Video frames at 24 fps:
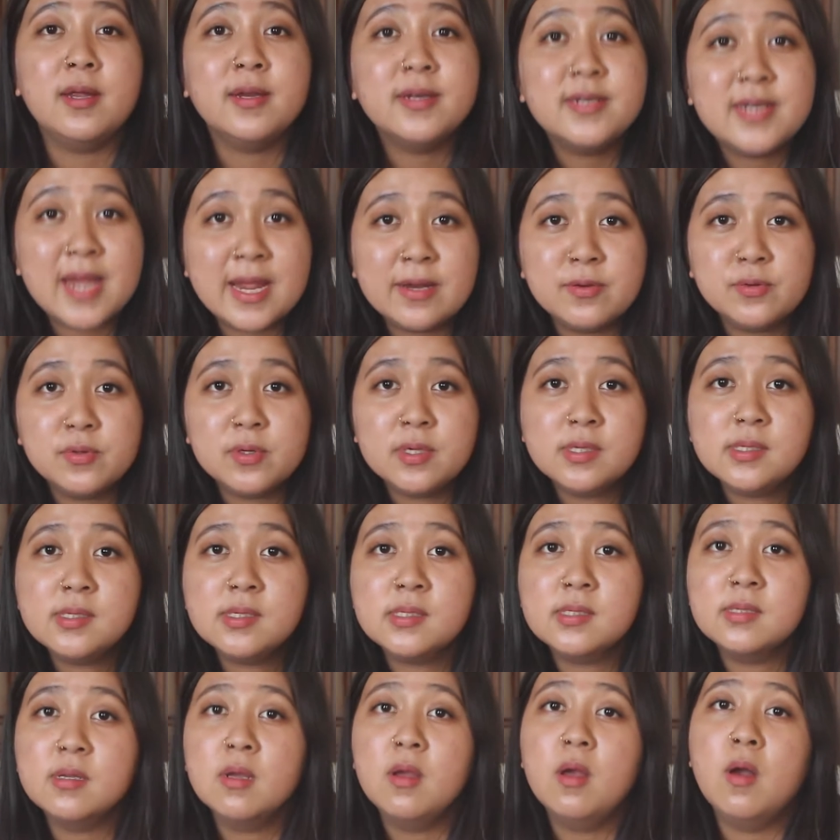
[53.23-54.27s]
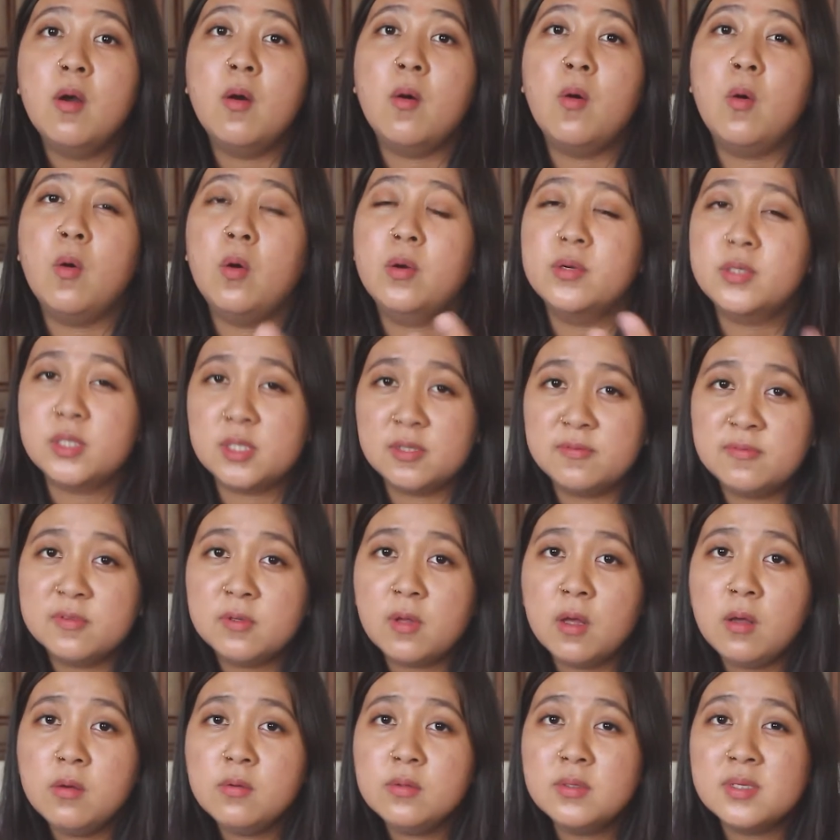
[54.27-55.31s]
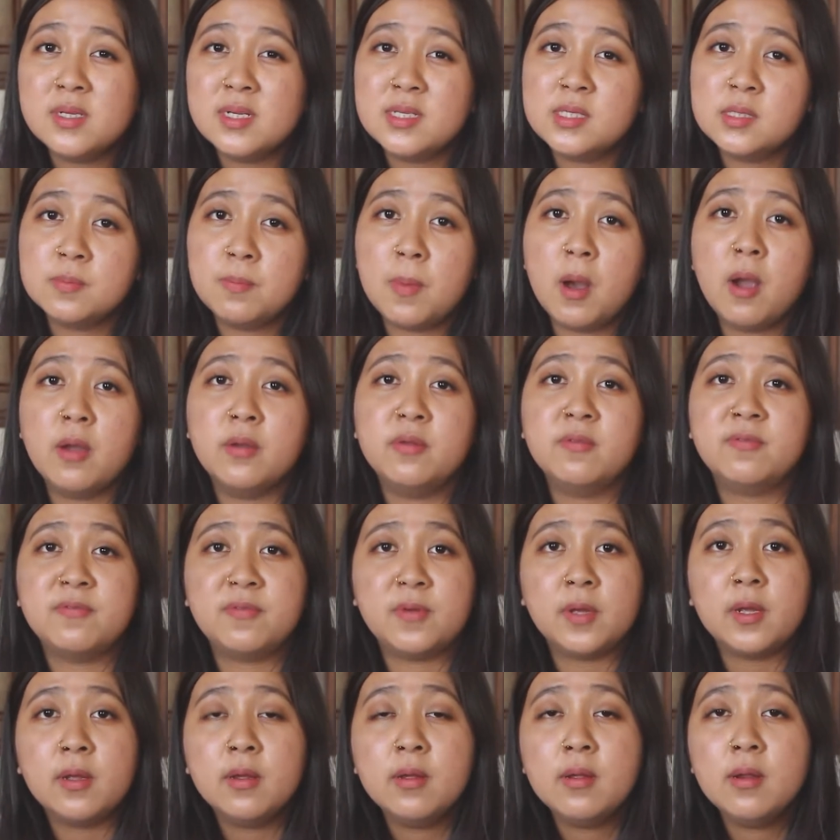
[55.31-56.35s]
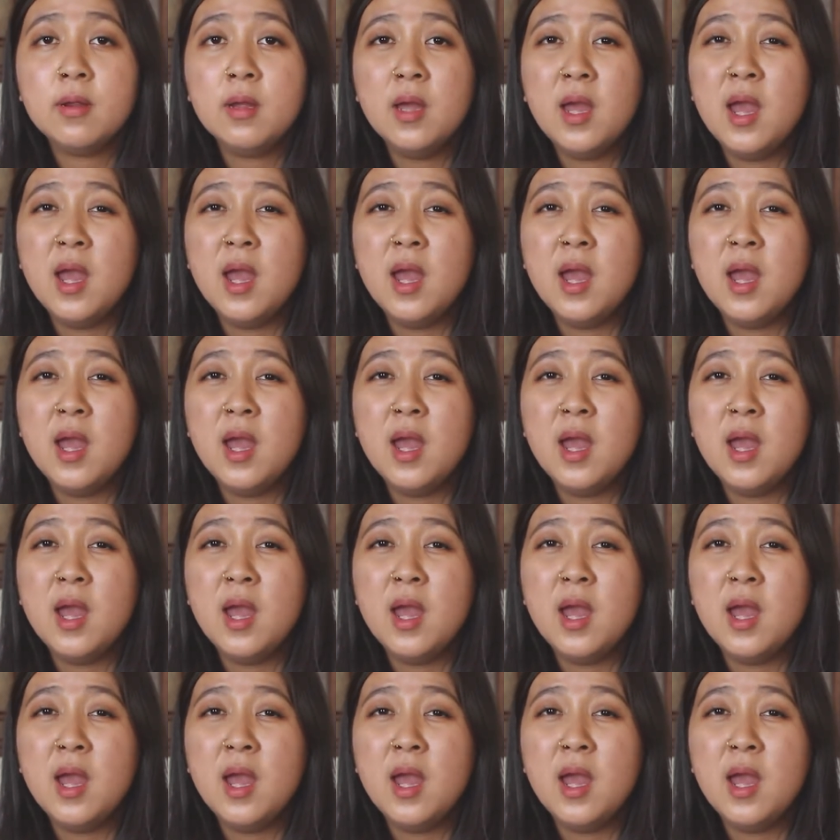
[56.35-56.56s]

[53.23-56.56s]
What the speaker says: dangerous, or difficult despite the fear,